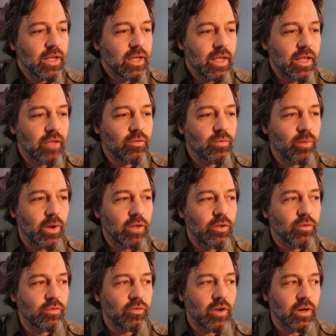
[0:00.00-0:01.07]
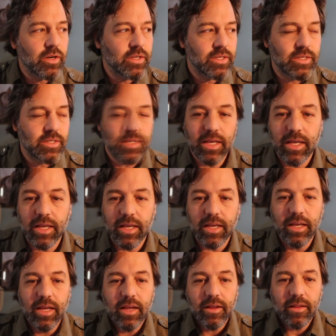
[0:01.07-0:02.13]
is when you start to
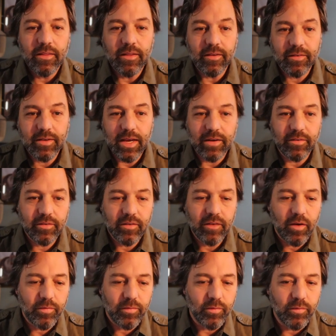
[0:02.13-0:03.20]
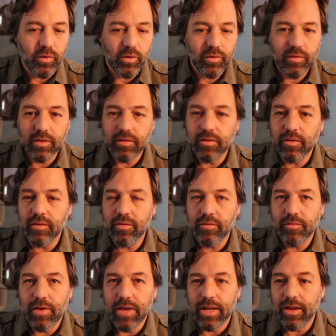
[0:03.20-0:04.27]
see this kind of stuff. Of course, this is
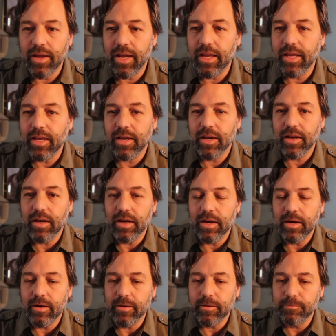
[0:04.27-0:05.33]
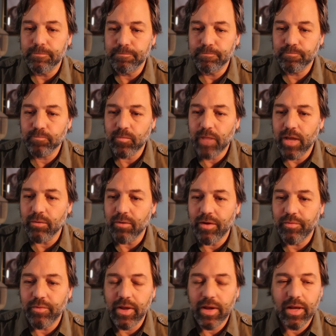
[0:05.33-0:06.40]
Van Eyck and
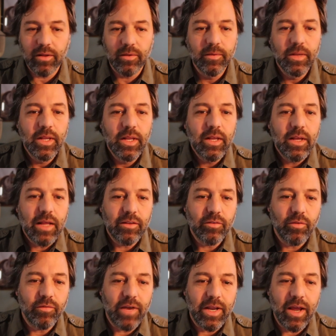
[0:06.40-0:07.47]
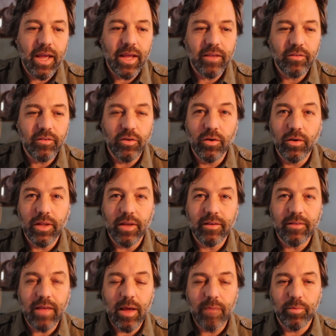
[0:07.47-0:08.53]
Raphael. And so Van Eyck is an early
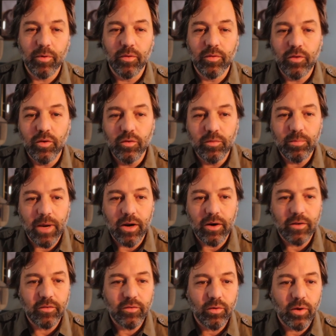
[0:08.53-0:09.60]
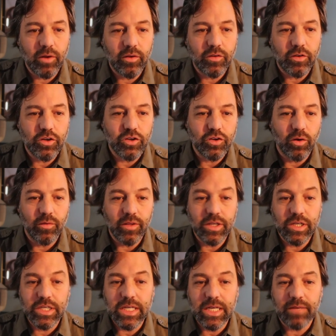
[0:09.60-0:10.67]
example used by art historians to show the
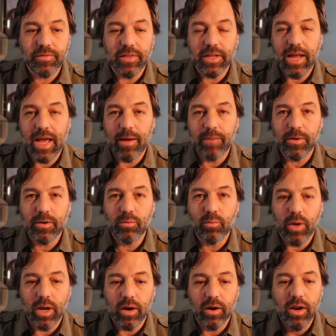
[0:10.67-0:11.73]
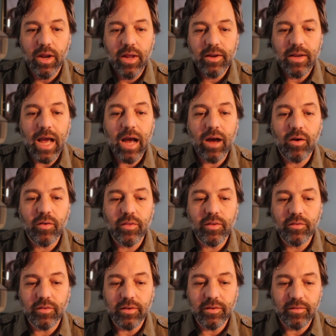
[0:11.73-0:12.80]
shift that happened, where now
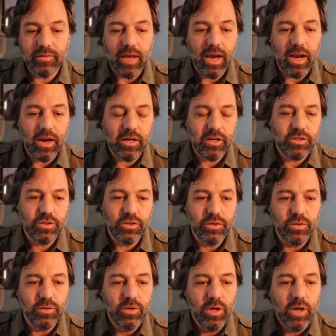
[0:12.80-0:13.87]
there's a desire to